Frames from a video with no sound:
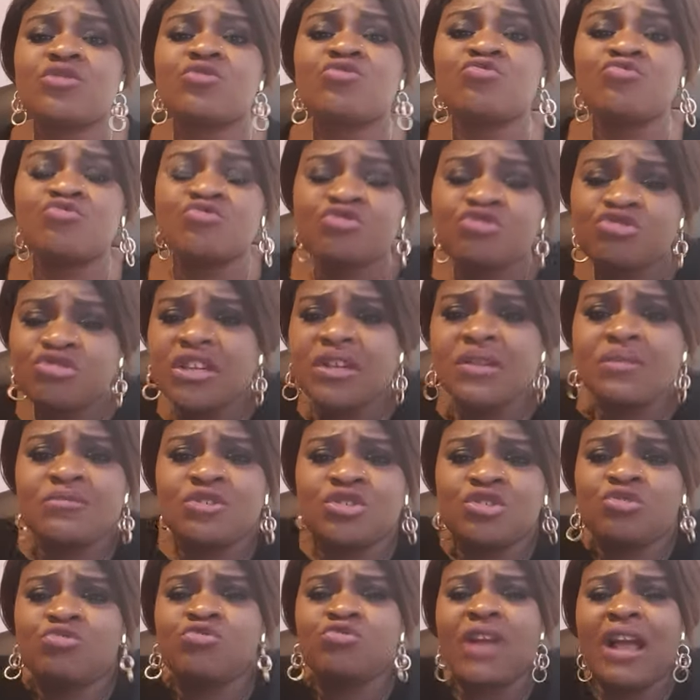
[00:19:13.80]
She
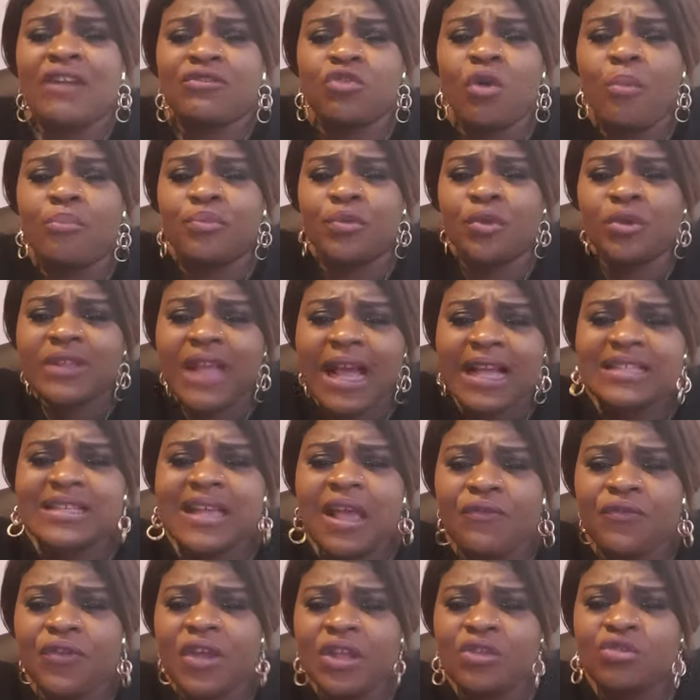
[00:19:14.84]
has to build
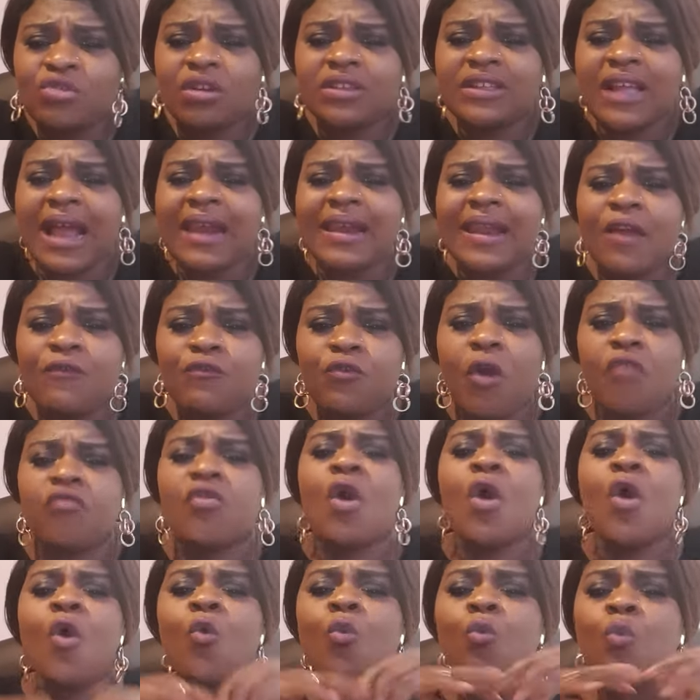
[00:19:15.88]
herself into that level of
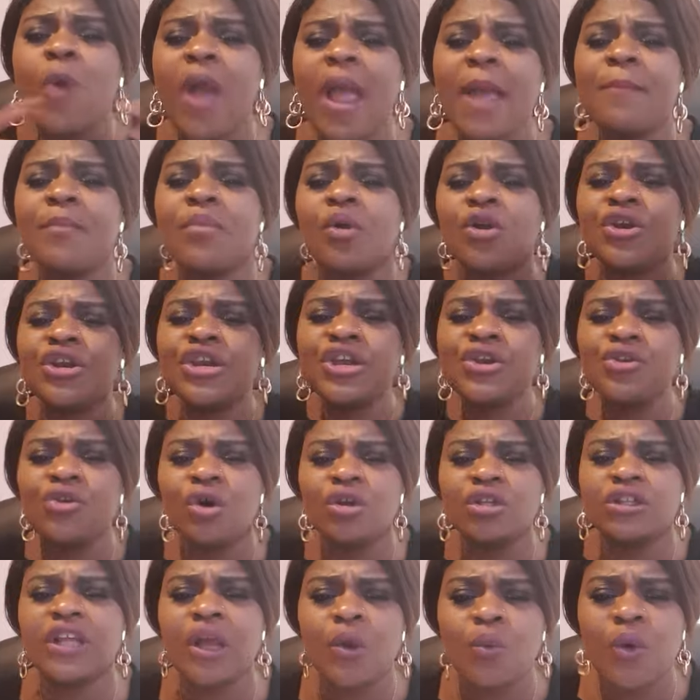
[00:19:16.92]
when money
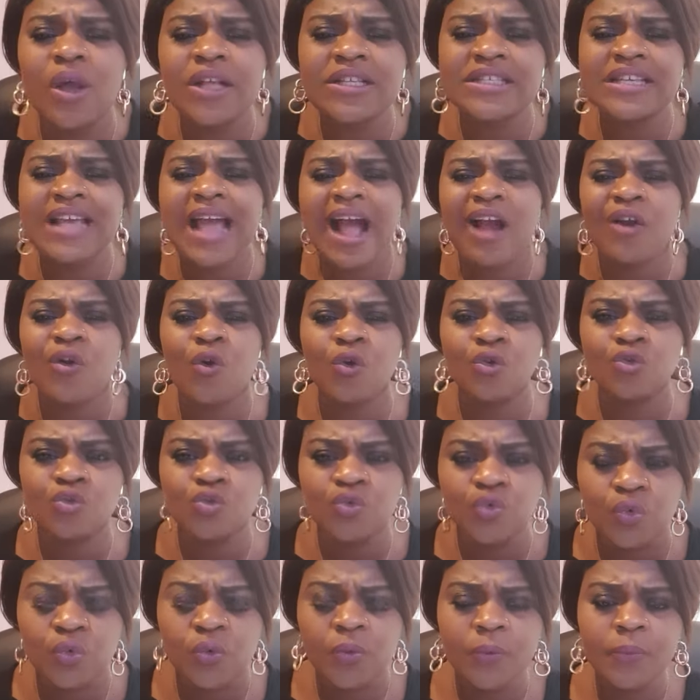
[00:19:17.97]
no dey, wetin I go
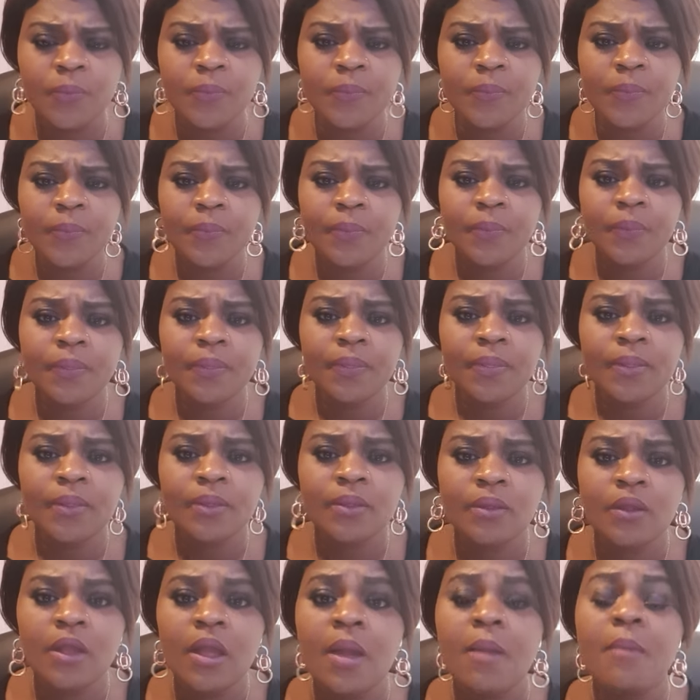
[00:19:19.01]
do.
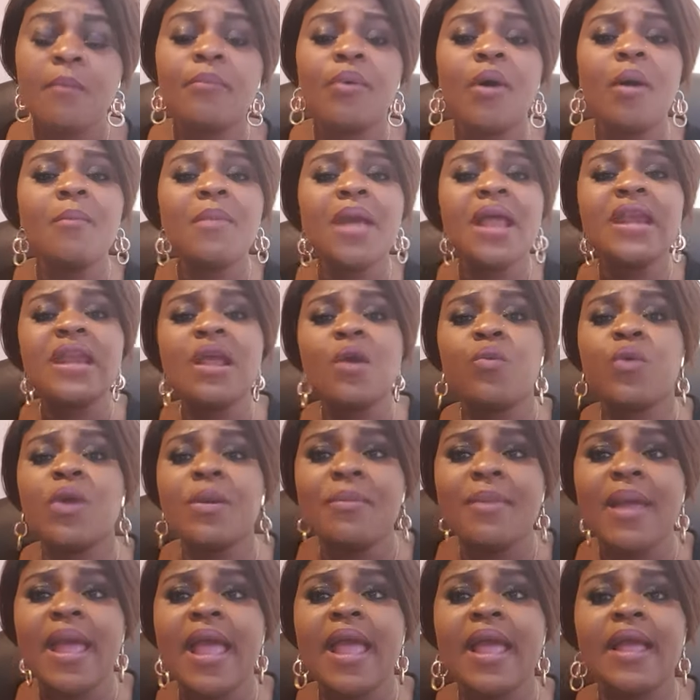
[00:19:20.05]
But many
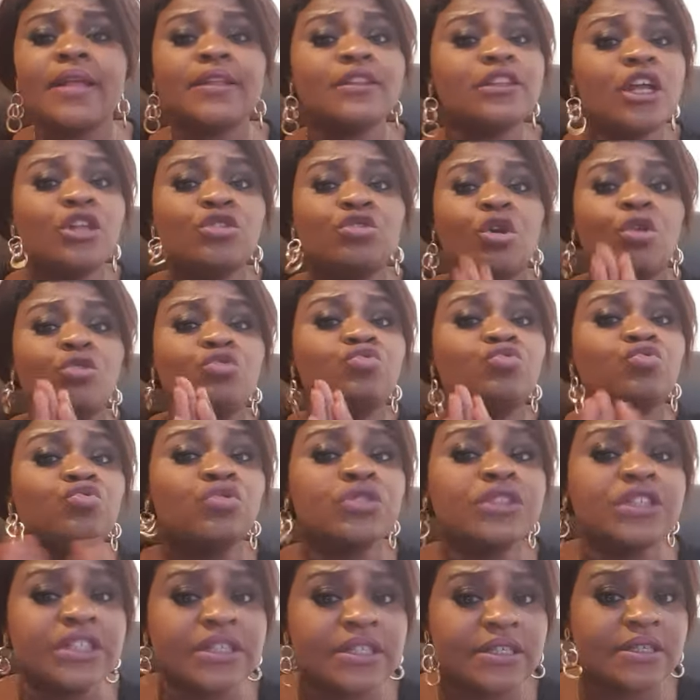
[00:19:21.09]
women, they don't do
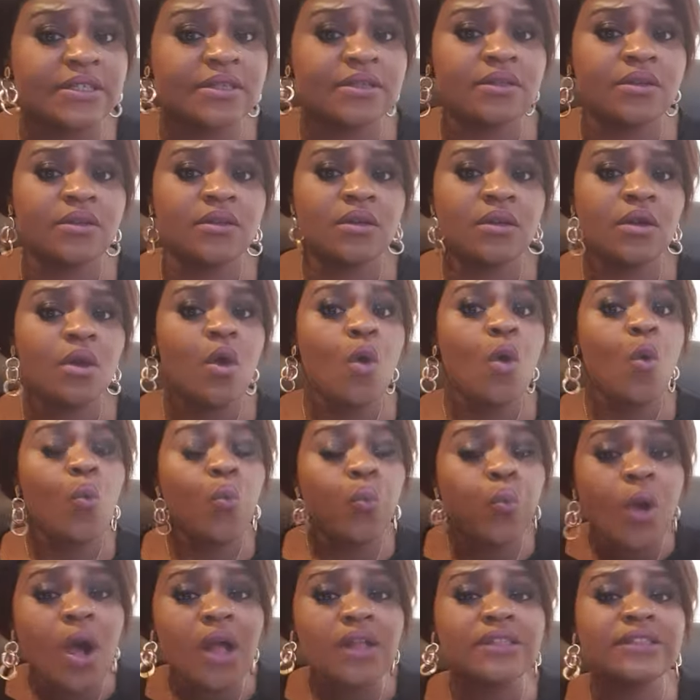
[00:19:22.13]
this.
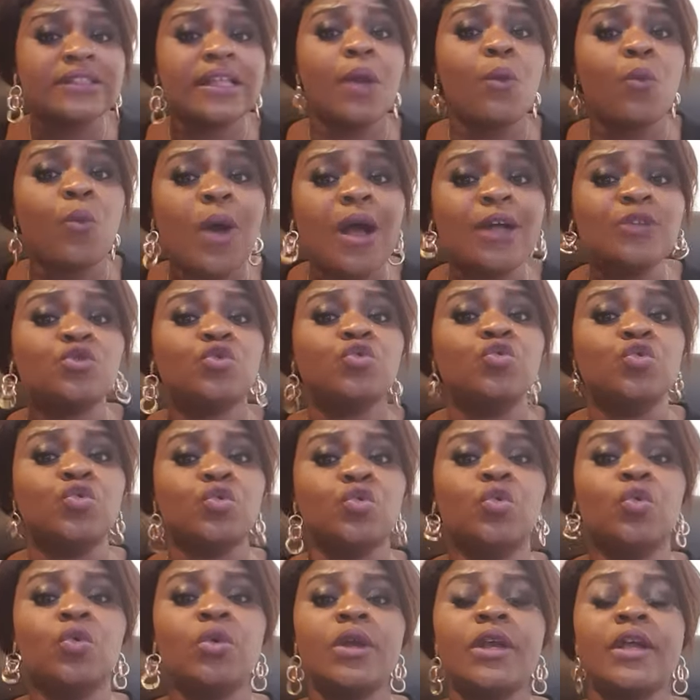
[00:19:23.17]
What they want to
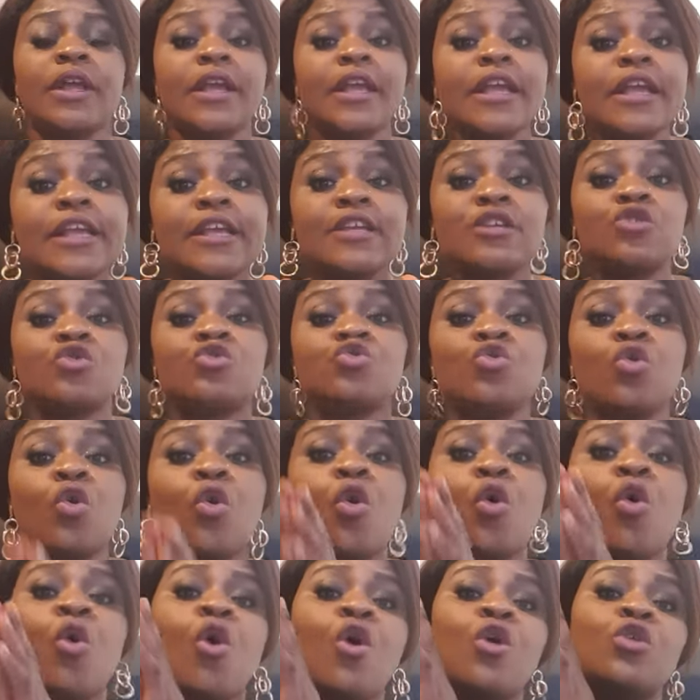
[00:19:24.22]
do is
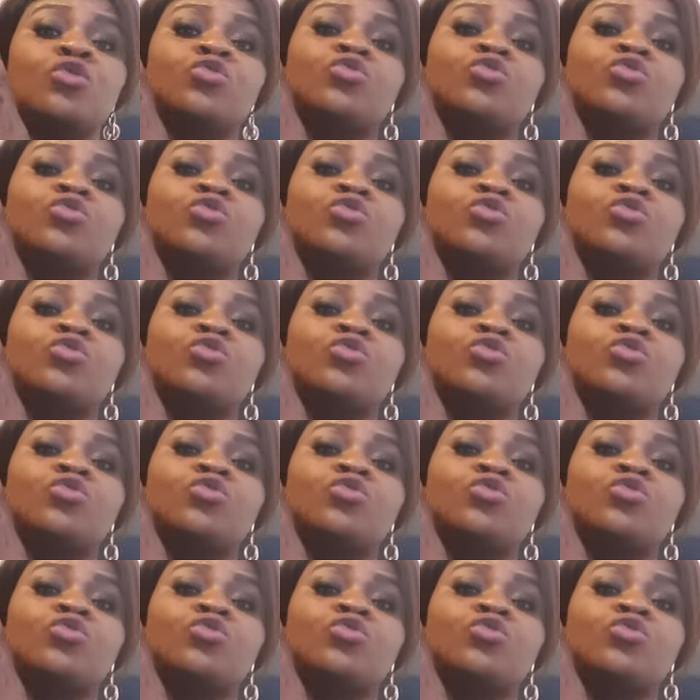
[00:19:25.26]
to